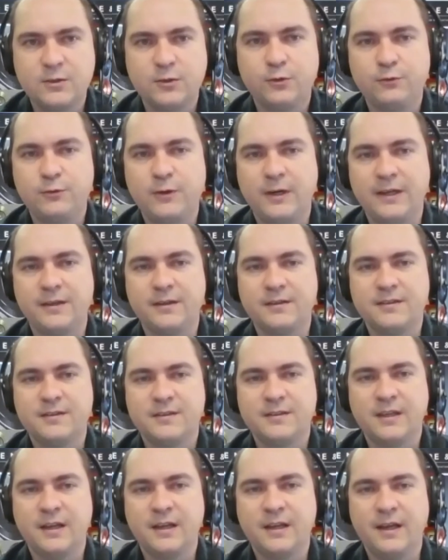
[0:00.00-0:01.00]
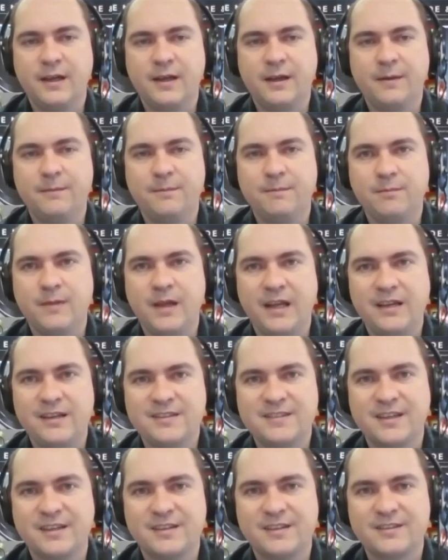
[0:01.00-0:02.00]
you're right.
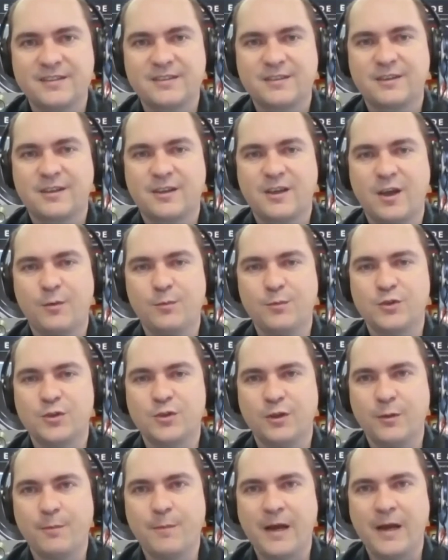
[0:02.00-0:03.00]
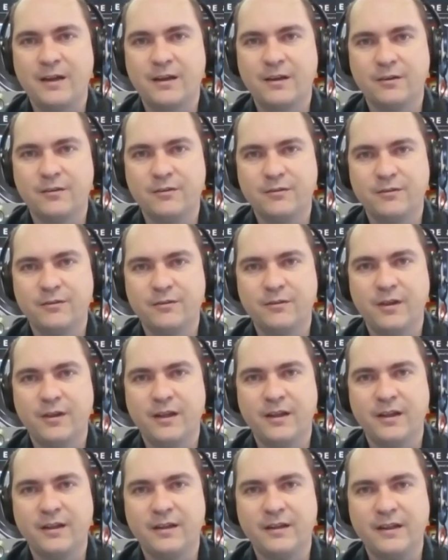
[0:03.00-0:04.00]
LSX comes on the back of
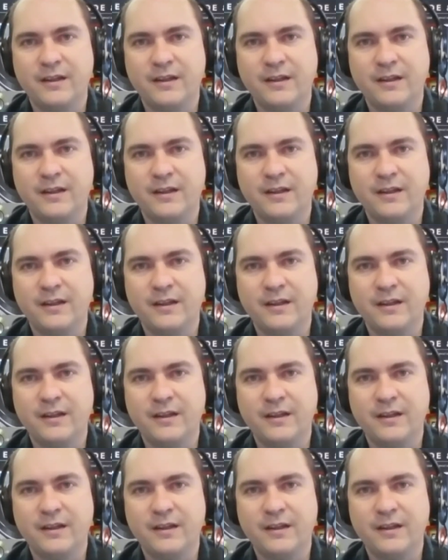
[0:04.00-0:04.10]
the